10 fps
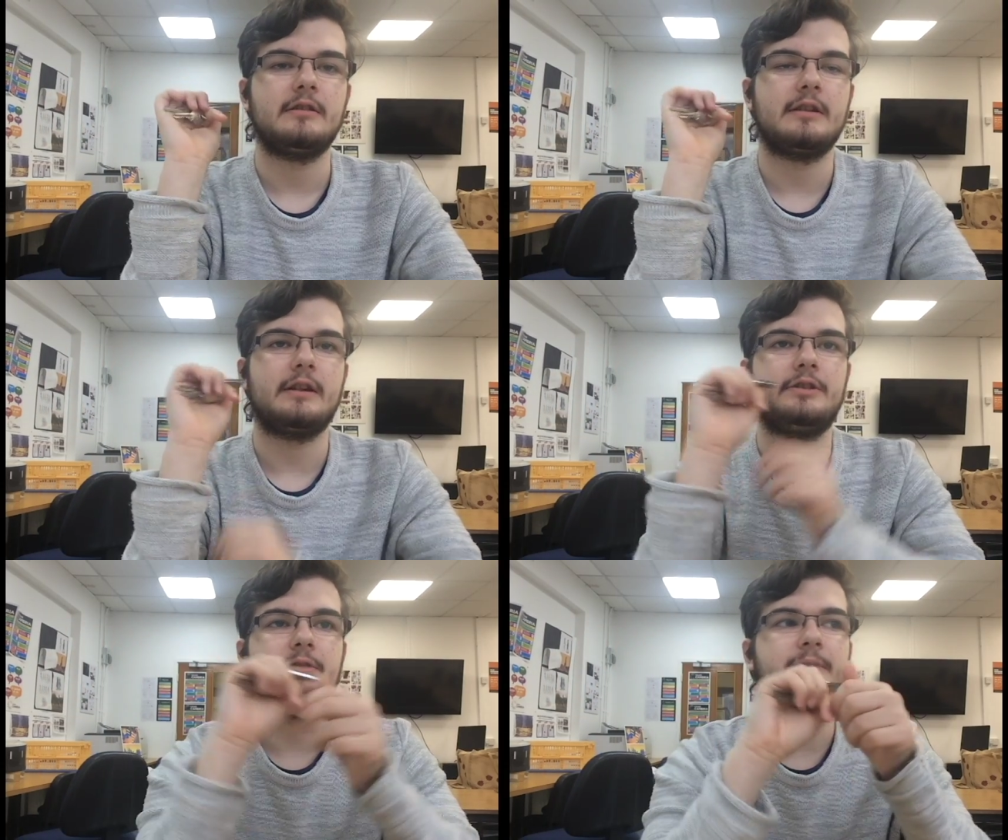
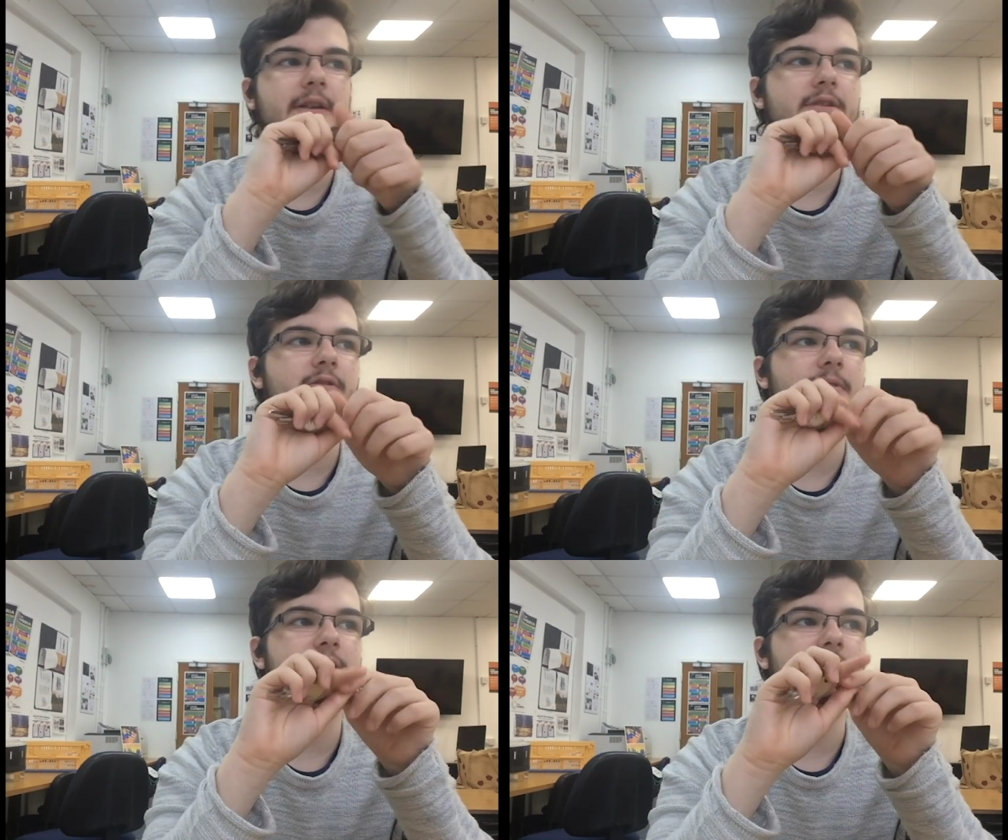You should place
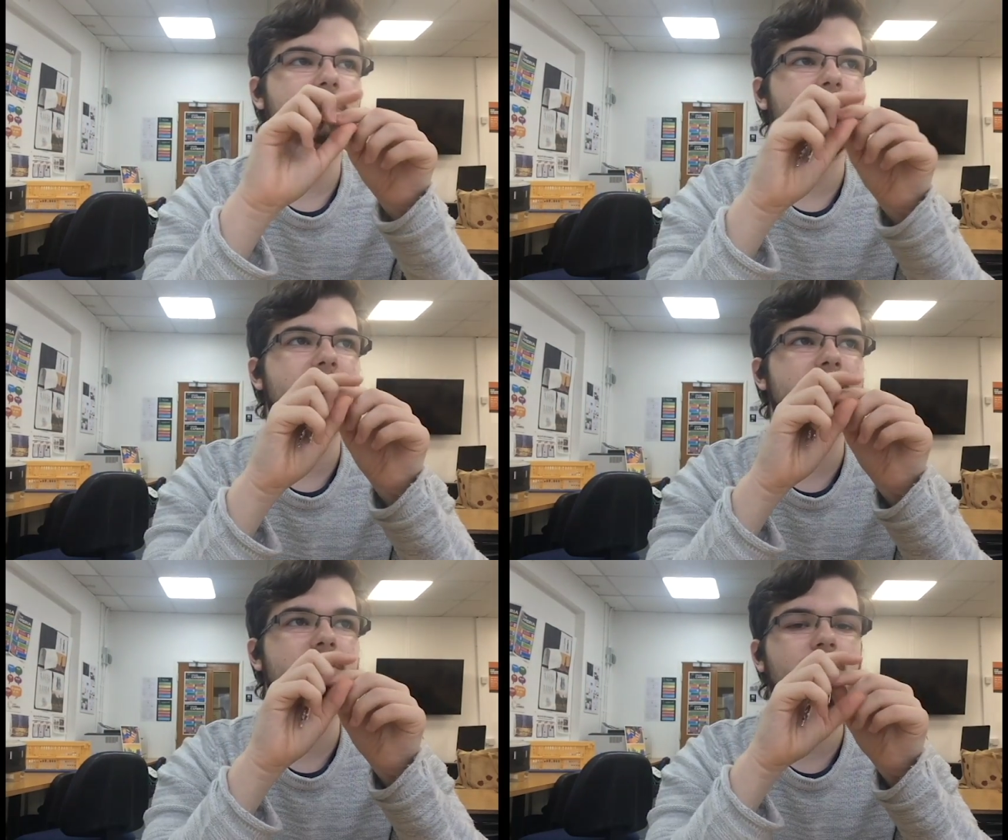them in certain
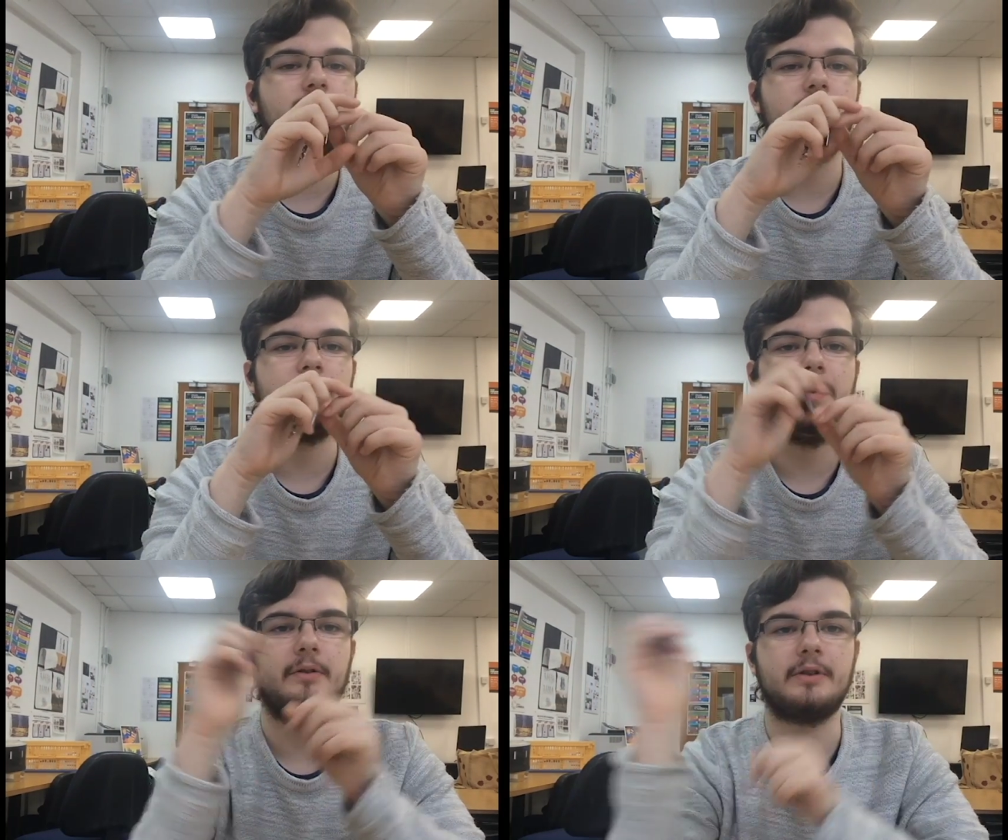places to draw
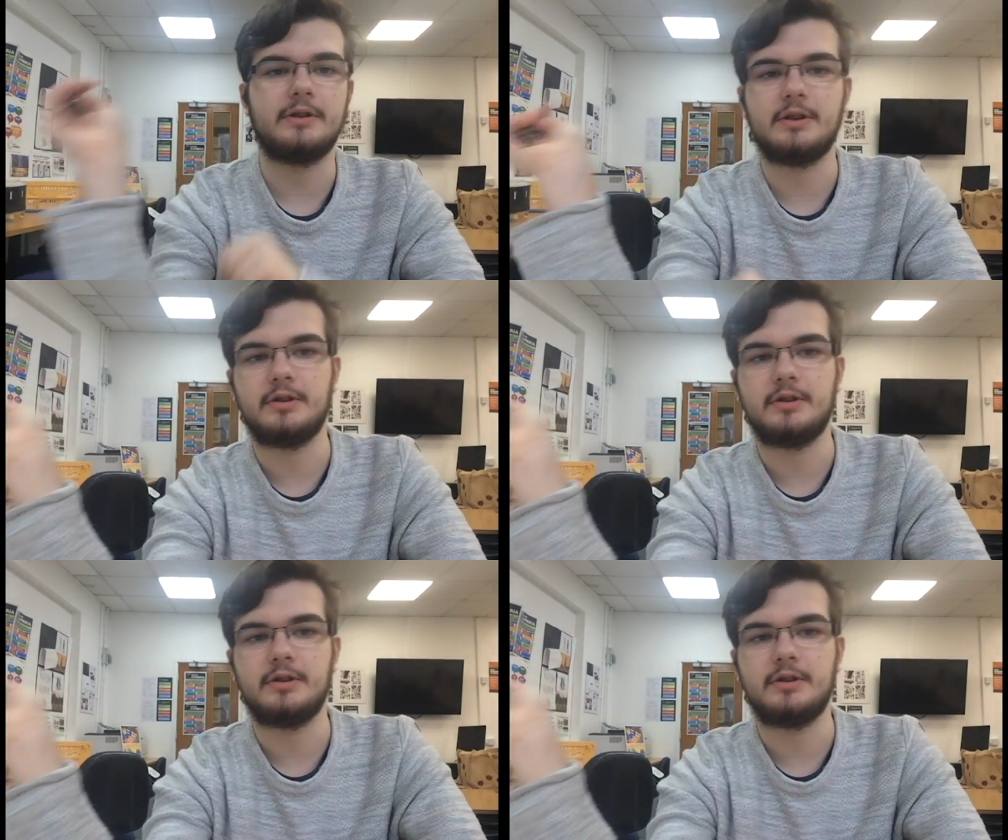focus.